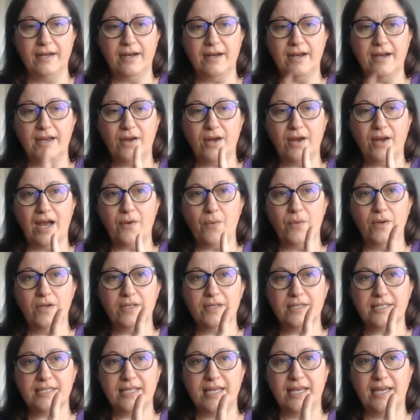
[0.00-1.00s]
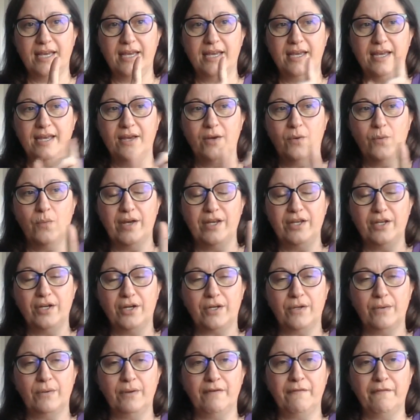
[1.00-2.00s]
I will say, when
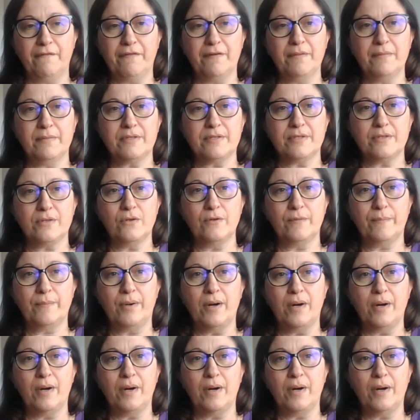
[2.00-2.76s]
you're going from a sole